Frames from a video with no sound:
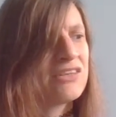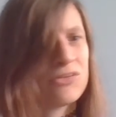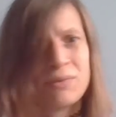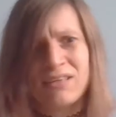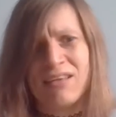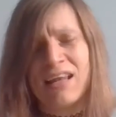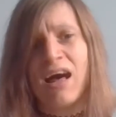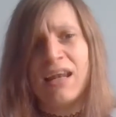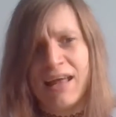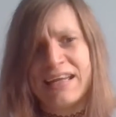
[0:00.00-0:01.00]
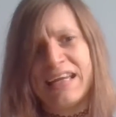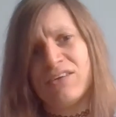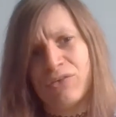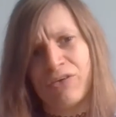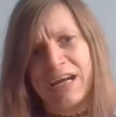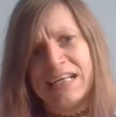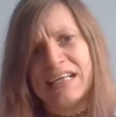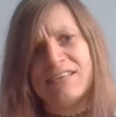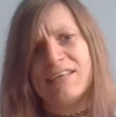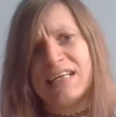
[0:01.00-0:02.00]
just because I, I, like Kindle Create
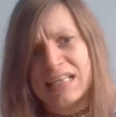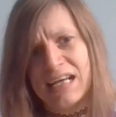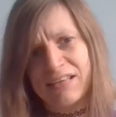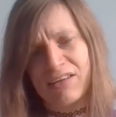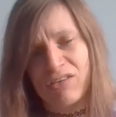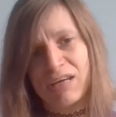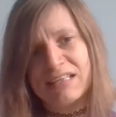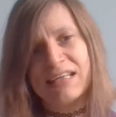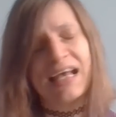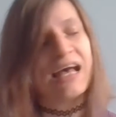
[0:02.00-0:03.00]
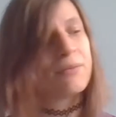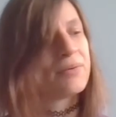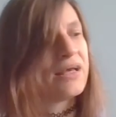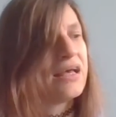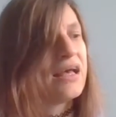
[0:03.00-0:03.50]
as a as a creating app.